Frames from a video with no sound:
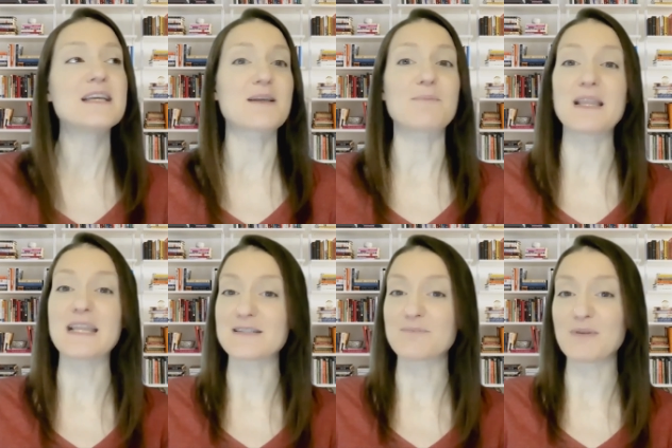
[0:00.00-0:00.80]
something
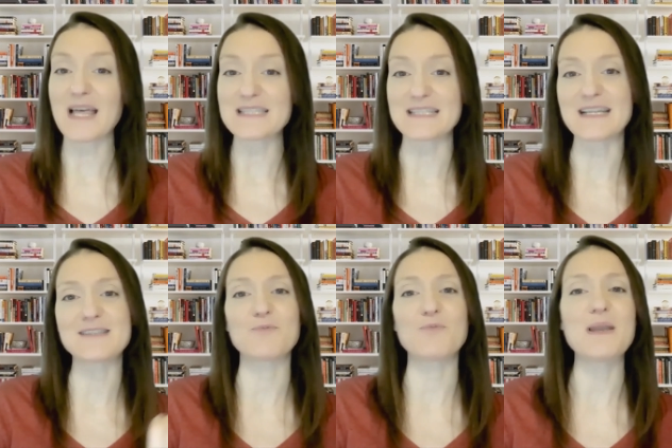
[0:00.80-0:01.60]
that's pleasant
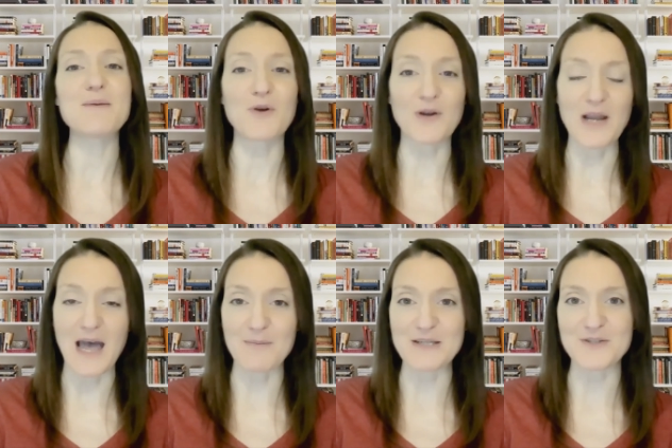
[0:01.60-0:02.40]
is way more
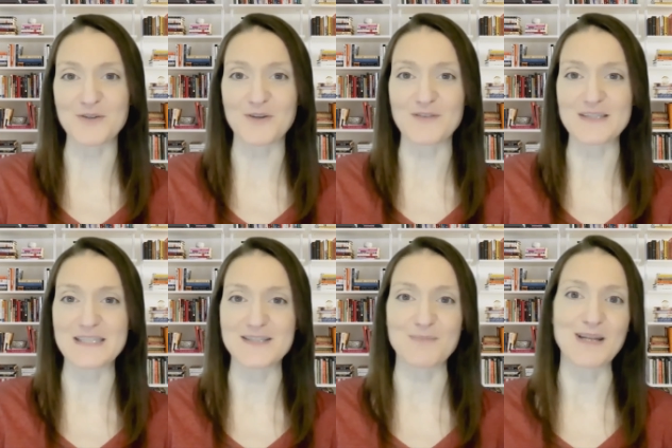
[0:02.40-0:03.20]
calming to your nervous
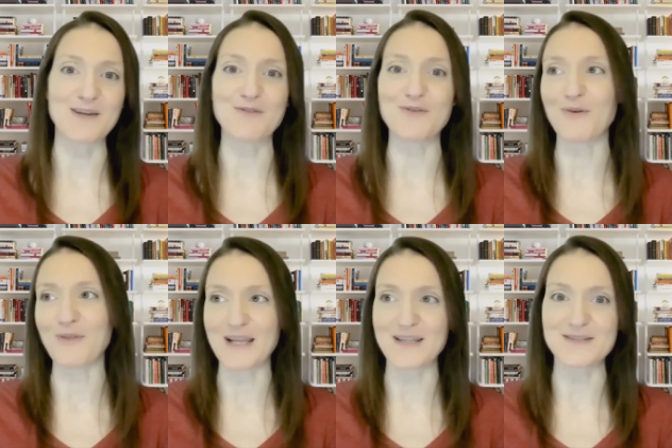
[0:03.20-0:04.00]
system than if you don't
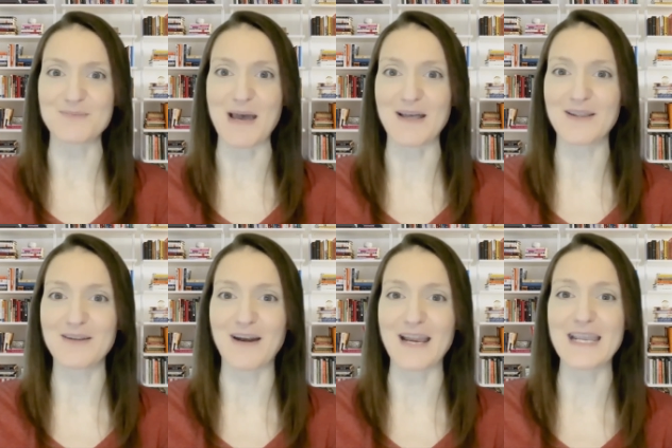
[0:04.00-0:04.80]
like the smell,
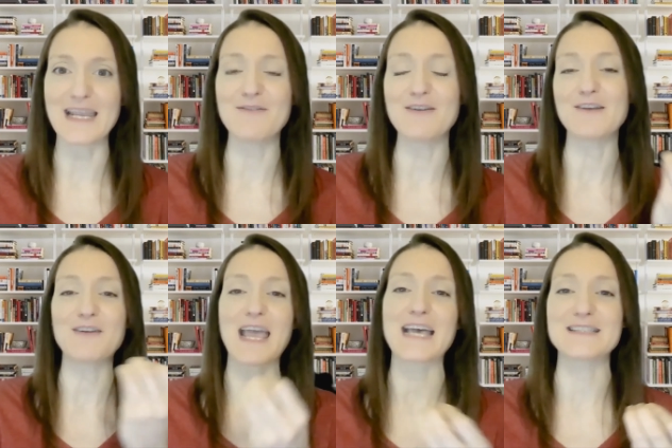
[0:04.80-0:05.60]
right? Even if
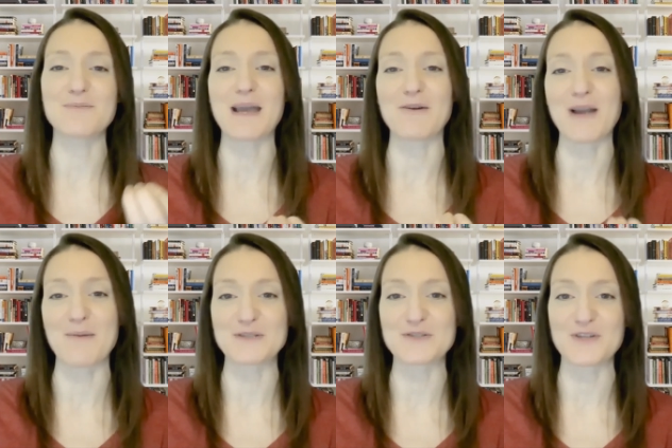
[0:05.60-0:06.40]
it has a
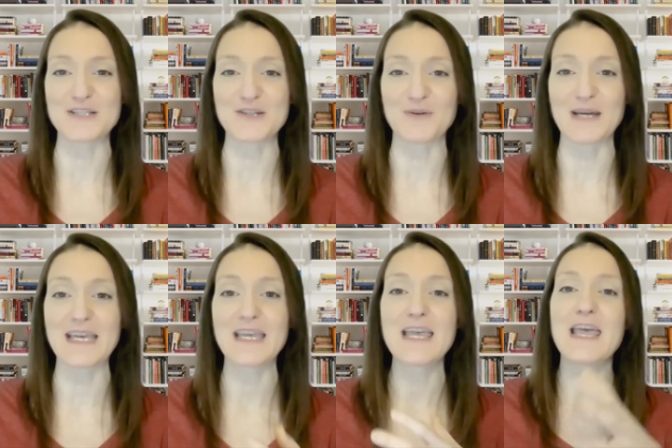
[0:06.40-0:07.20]
biochemistry to it.
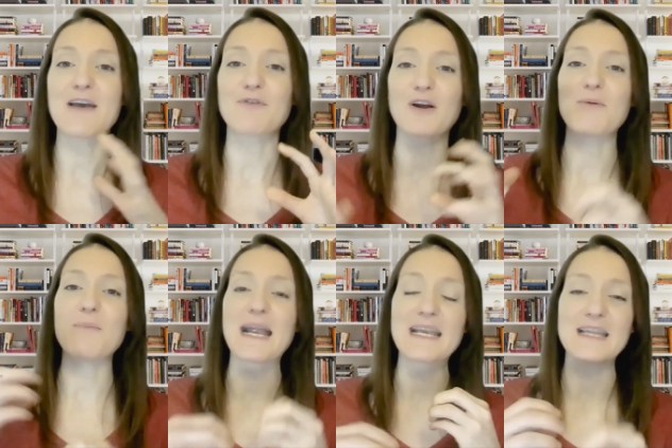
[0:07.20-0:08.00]
If we're
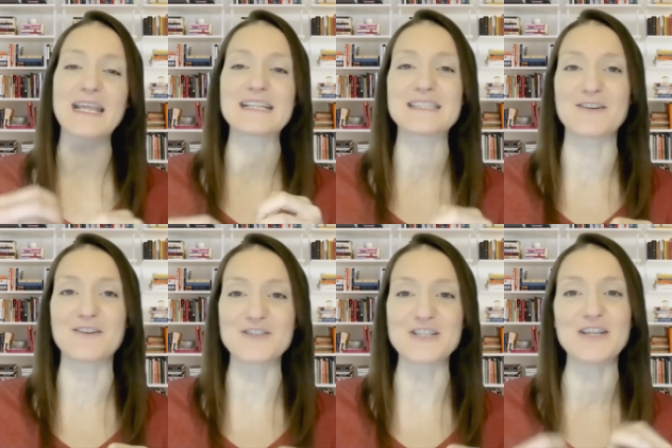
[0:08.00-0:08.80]
combining that
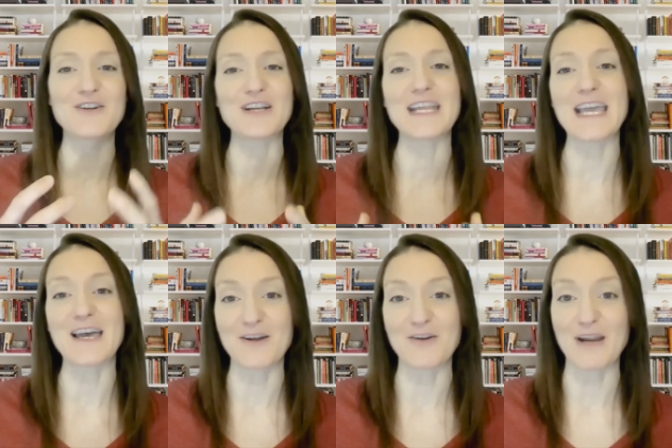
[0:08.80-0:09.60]
synergy, you're going to
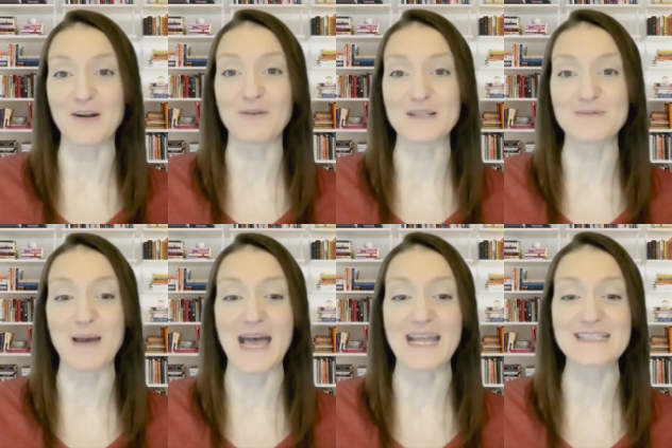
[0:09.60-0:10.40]
get a greater
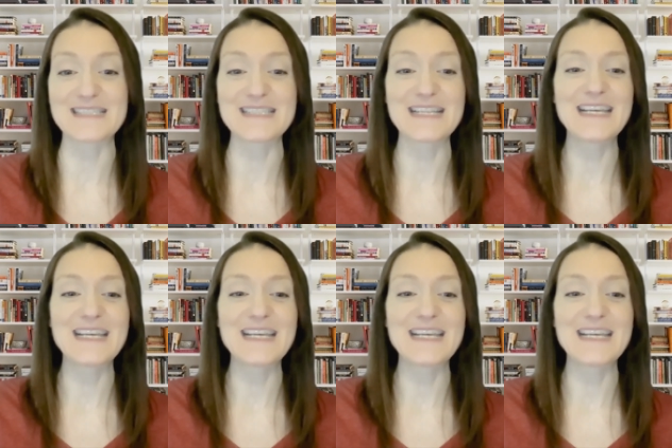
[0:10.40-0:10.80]
response.